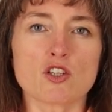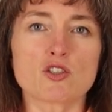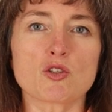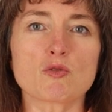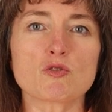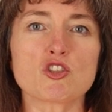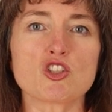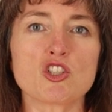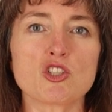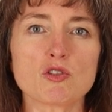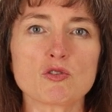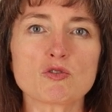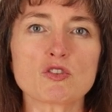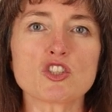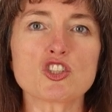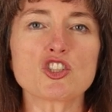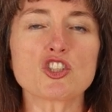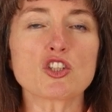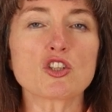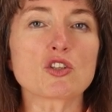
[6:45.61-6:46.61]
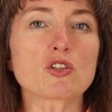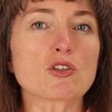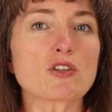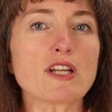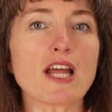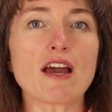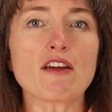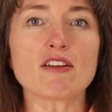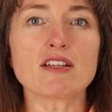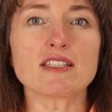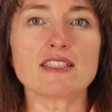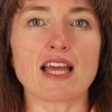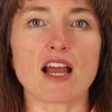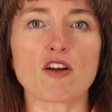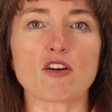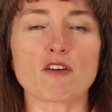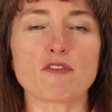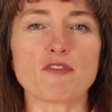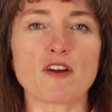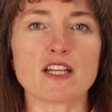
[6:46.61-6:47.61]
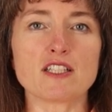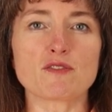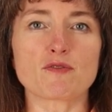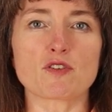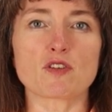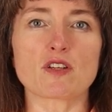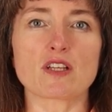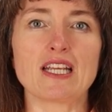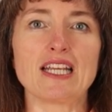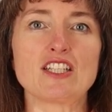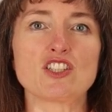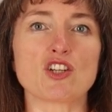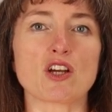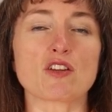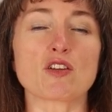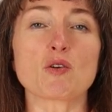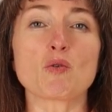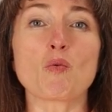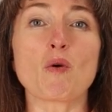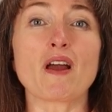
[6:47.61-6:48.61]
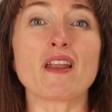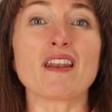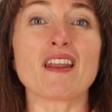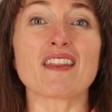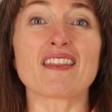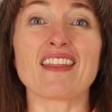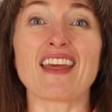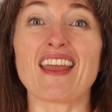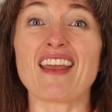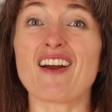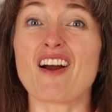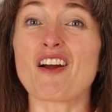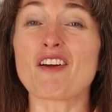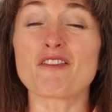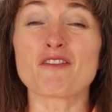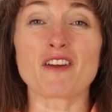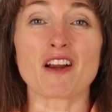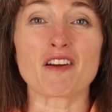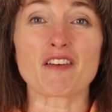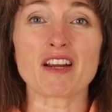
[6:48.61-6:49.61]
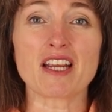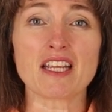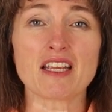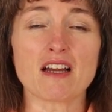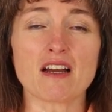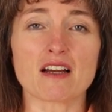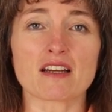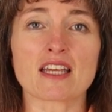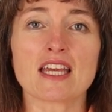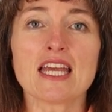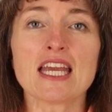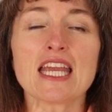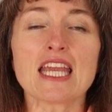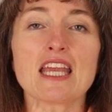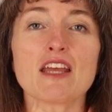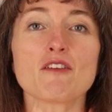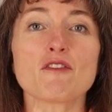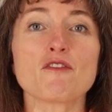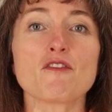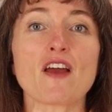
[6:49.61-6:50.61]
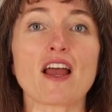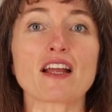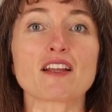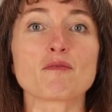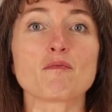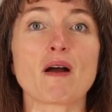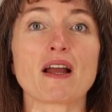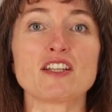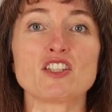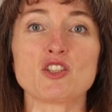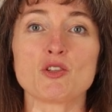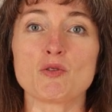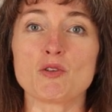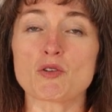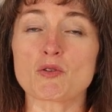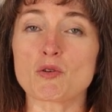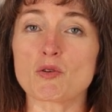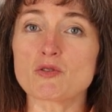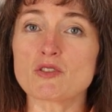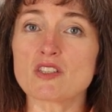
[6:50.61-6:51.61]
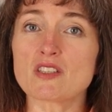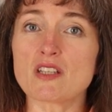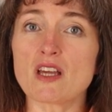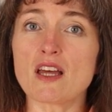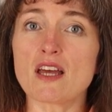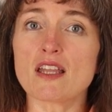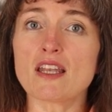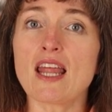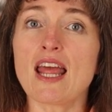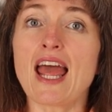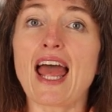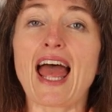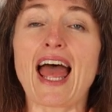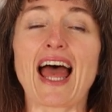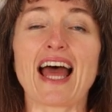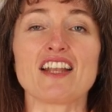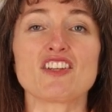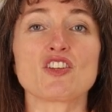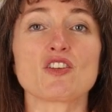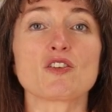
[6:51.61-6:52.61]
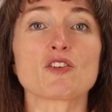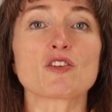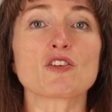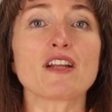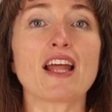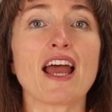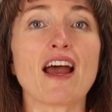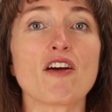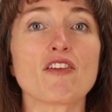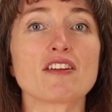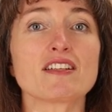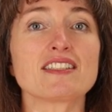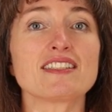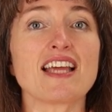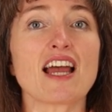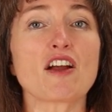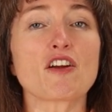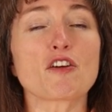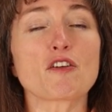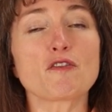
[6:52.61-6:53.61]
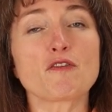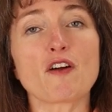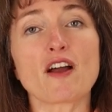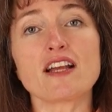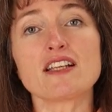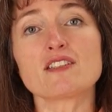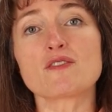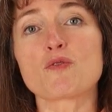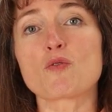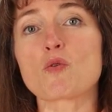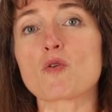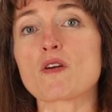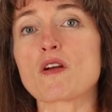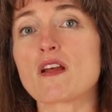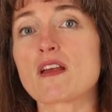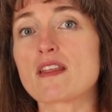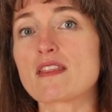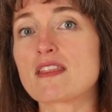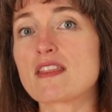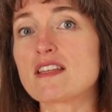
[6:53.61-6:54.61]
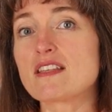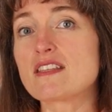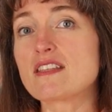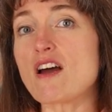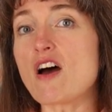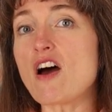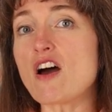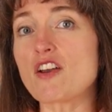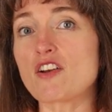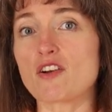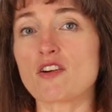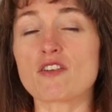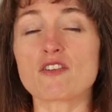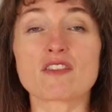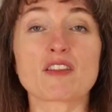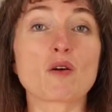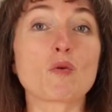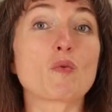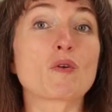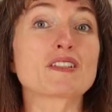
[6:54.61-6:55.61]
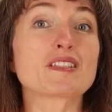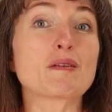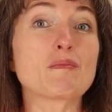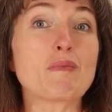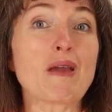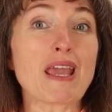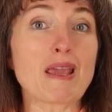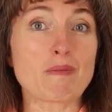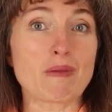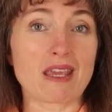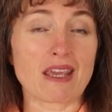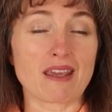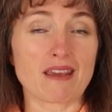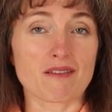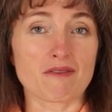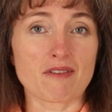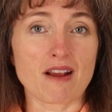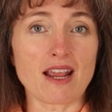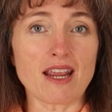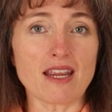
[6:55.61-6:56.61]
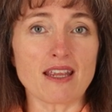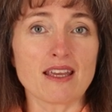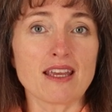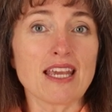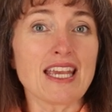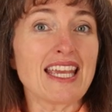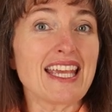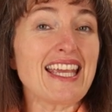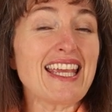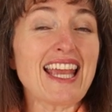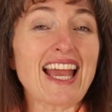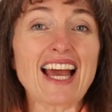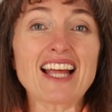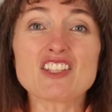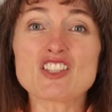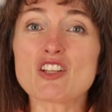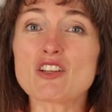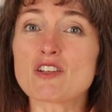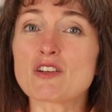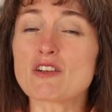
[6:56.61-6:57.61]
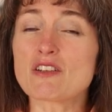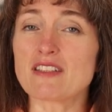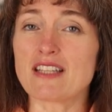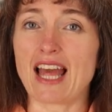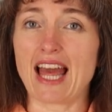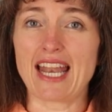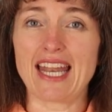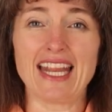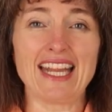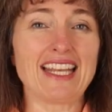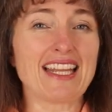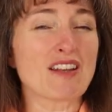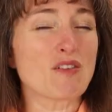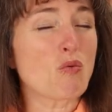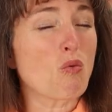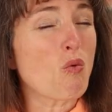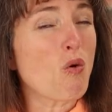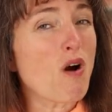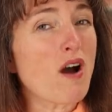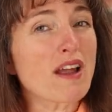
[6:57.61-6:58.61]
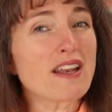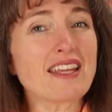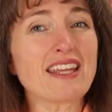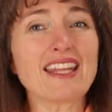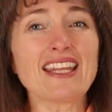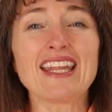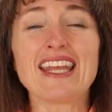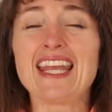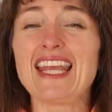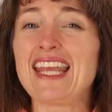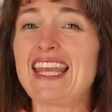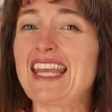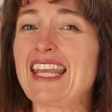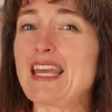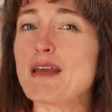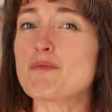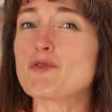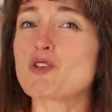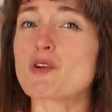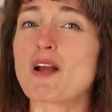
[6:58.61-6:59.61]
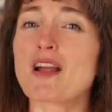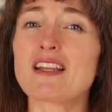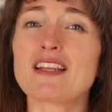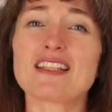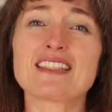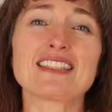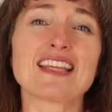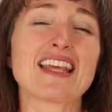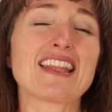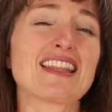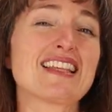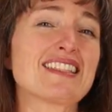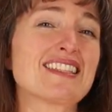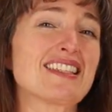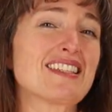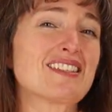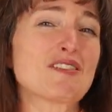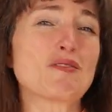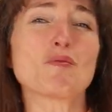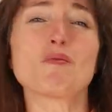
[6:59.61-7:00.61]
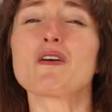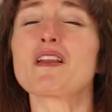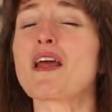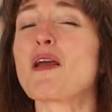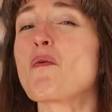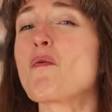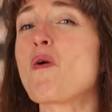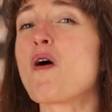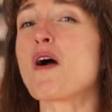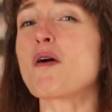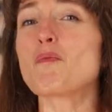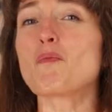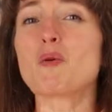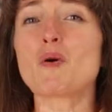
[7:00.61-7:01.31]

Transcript: So children should learn how to sacrifice for each other when they are very young. In fact, my two year old son had to learn how to sacrifice for the daughter that was a baby right? He had to learn that. He didn't want it. He kept trying to say, This isn't what I want.